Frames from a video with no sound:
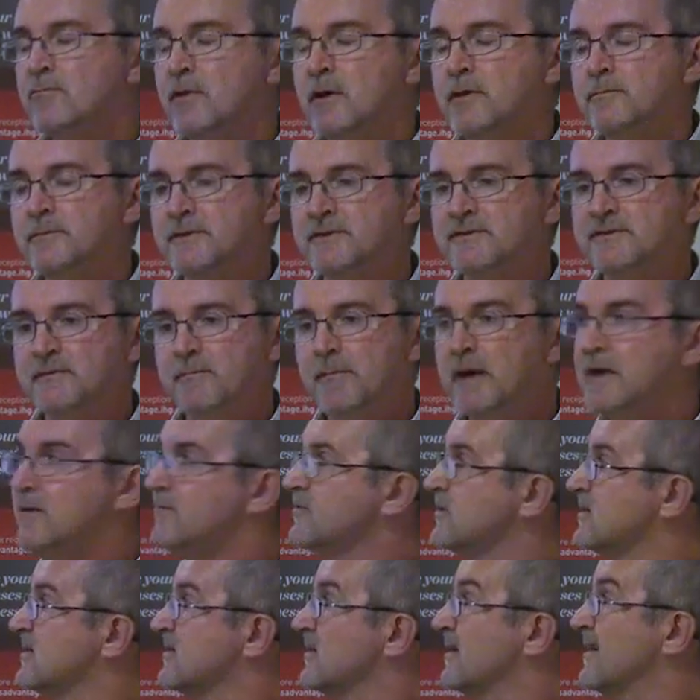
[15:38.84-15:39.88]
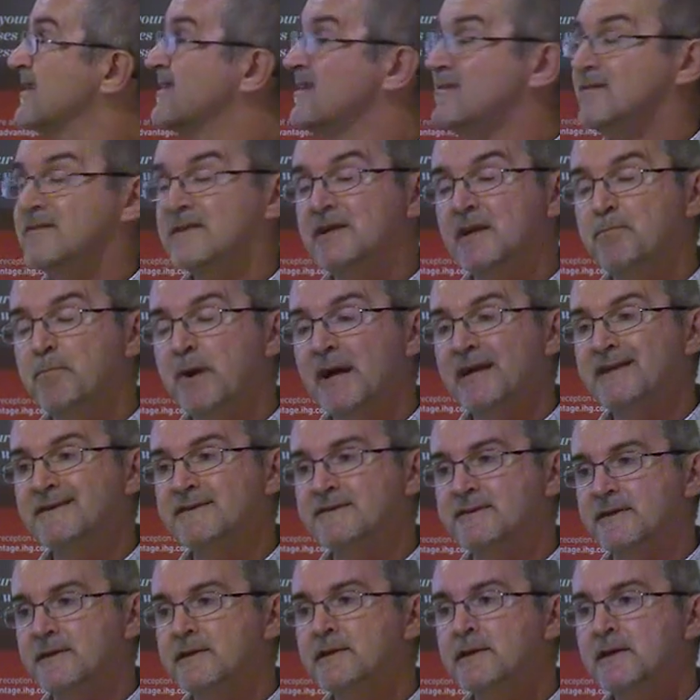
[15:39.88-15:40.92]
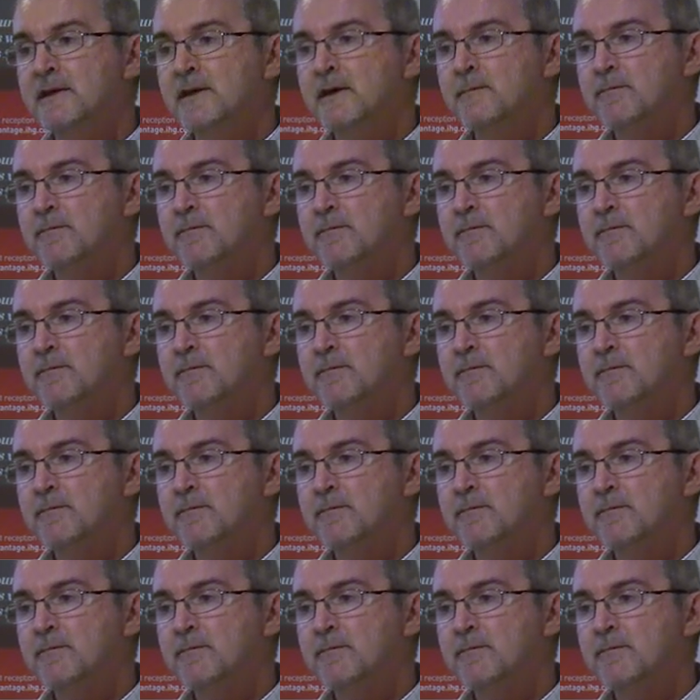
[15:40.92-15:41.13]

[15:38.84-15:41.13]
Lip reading: Roman cement, for a start it doesn't need painting,